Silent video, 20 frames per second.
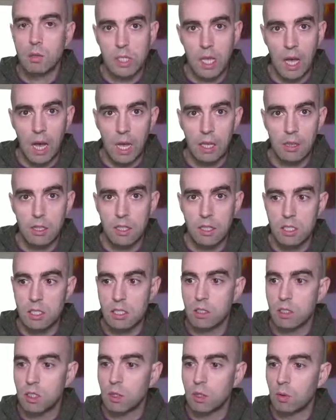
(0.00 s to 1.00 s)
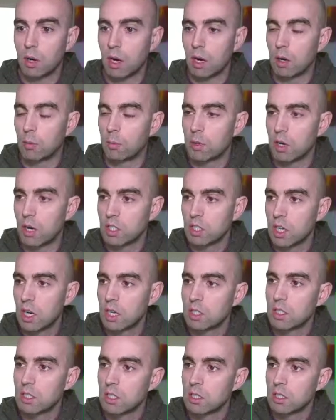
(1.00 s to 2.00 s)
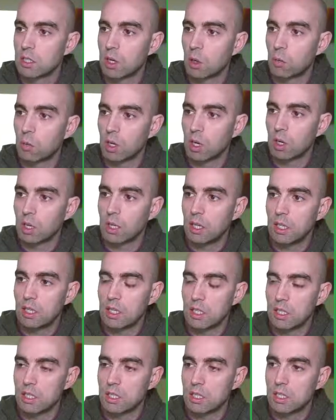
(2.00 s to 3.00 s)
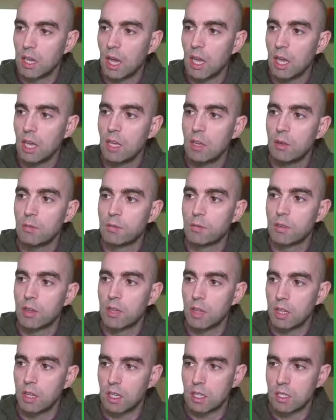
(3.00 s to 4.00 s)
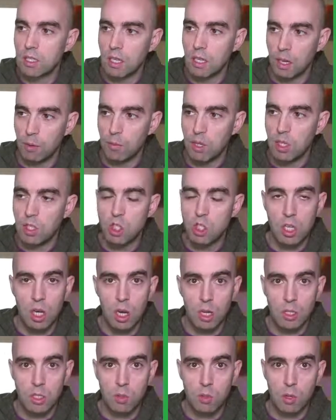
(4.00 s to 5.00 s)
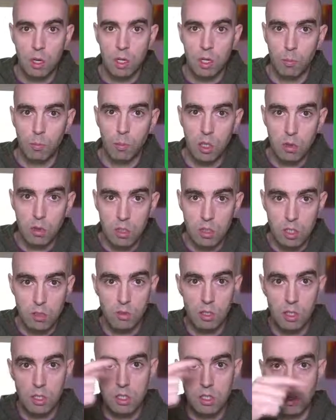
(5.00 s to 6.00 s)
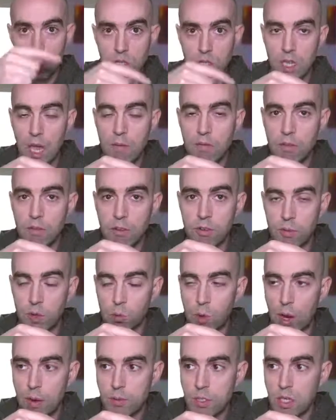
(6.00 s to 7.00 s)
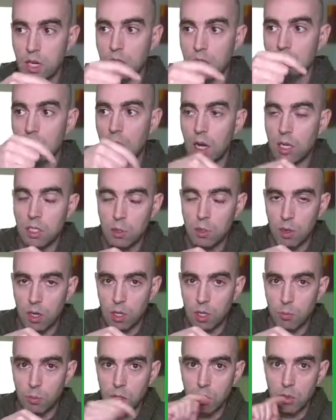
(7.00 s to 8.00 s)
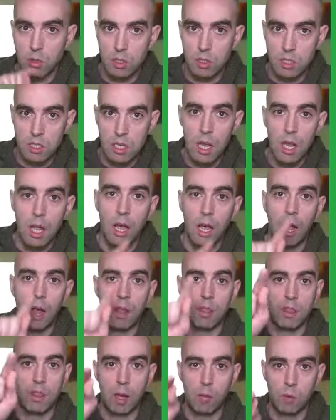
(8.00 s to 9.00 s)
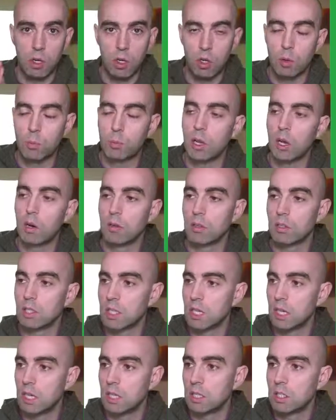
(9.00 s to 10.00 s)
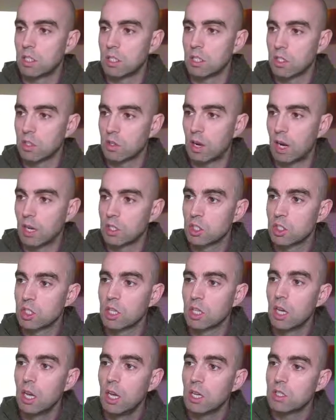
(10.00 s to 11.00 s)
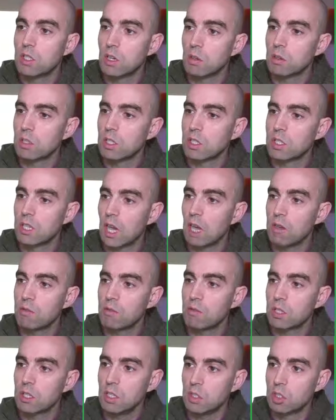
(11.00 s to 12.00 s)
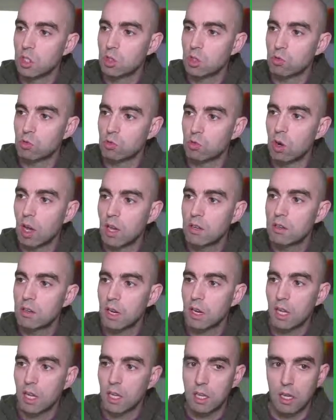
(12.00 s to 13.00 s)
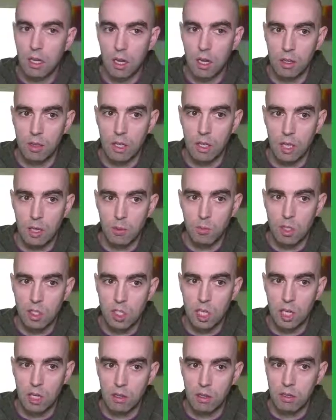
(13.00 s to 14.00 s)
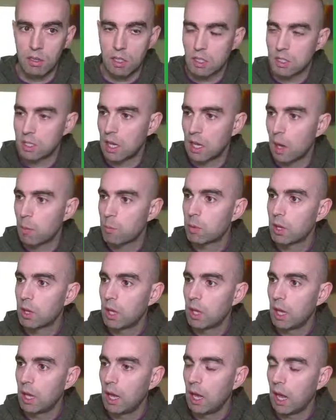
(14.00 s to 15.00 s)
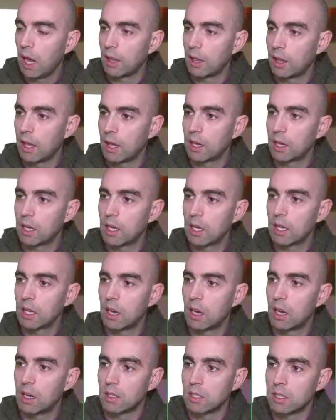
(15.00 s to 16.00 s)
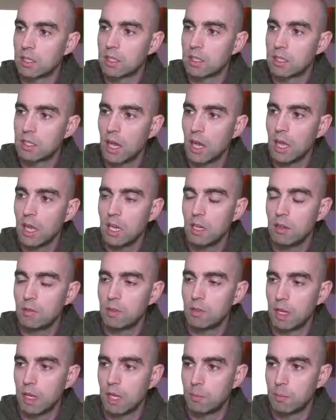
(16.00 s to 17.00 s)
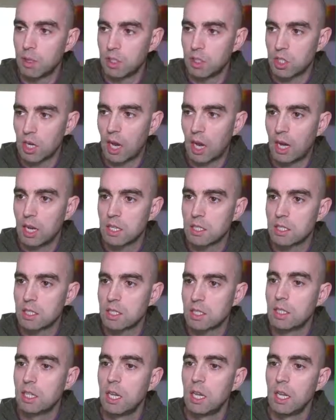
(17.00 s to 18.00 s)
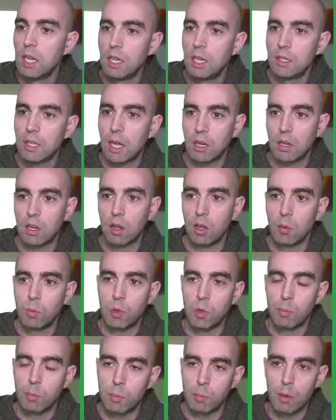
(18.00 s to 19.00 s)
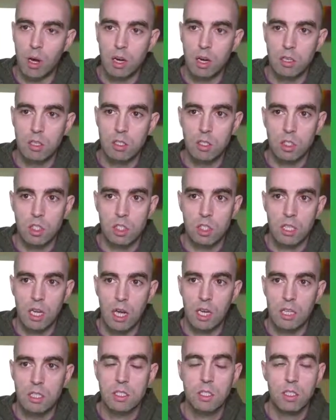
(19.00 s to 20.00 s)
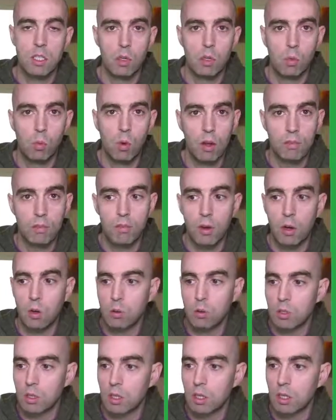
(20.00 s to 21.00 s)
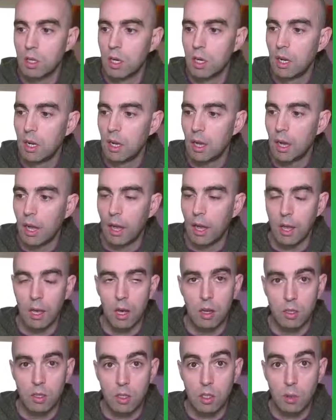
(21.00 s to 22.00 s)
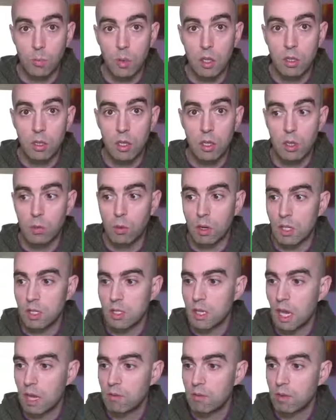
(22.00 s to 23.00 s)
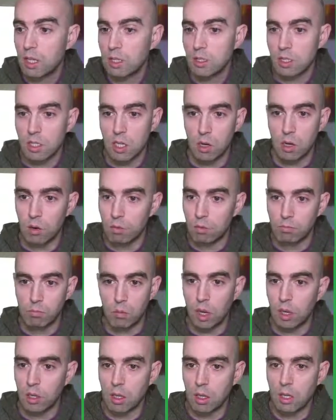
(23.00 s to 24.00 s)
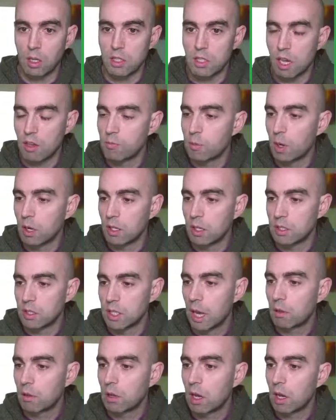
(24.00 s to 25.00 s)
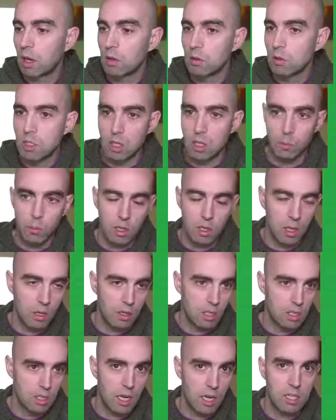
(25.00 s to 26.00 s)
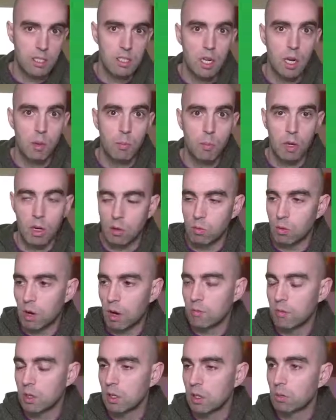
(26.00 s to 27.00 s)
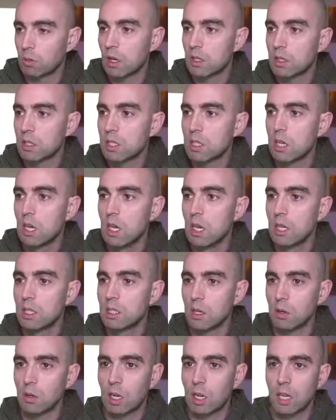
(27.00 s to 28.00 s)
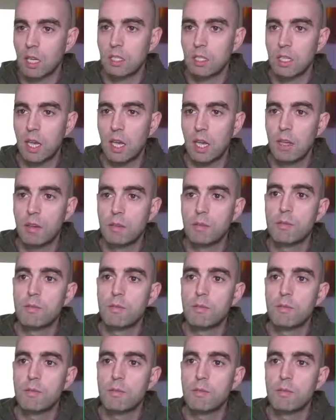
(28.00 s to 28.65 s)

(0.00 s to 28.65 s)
add this to our project. So we're going to need to save this image onto our computers first. So save it from the website onto our computers, and then we upload it into Scratch. So to save it, you just right click on the image here in the step, and then click on Save Image As. That'll open up a box just asking you what folder on your computer you want to save it in. So I'm going to save mine in Downloads. You can put it on your desktop or wherever you want. So click Save,